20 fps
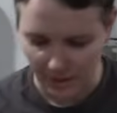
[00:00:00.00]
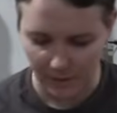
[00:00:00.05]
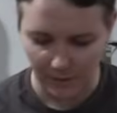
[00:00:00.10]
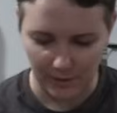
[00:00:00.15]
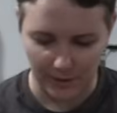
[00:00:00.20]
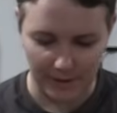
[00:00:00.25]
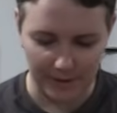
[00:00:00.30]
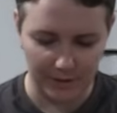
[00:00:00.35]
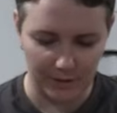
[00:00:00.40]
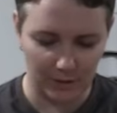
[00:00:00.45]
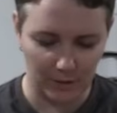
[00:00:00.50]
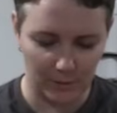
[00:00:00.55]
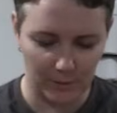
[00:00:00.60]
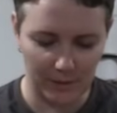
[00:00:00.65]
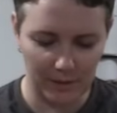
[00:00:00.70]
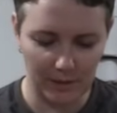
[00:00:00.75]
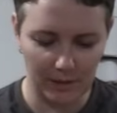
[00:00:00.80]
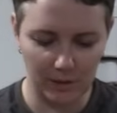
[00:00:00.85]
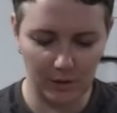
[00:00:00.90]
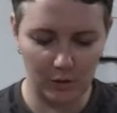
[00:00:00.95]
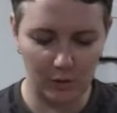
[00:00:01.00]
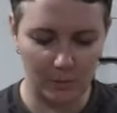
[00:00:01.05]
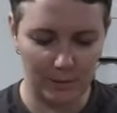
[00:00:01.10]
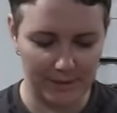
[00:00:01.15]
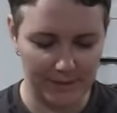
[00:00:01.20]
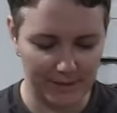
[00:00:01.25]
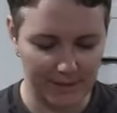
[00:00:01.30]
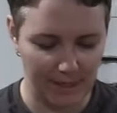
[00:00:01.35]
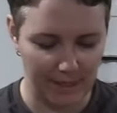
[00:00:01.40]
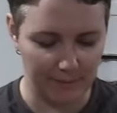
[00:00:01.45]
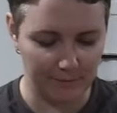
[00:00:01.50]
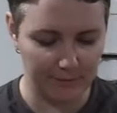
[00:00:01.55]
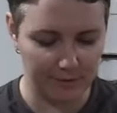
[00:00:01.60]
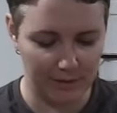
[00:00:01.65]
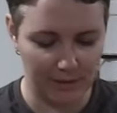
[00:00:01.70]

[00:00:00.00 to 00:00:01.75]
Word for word: All right, Gorilla Glue with tape.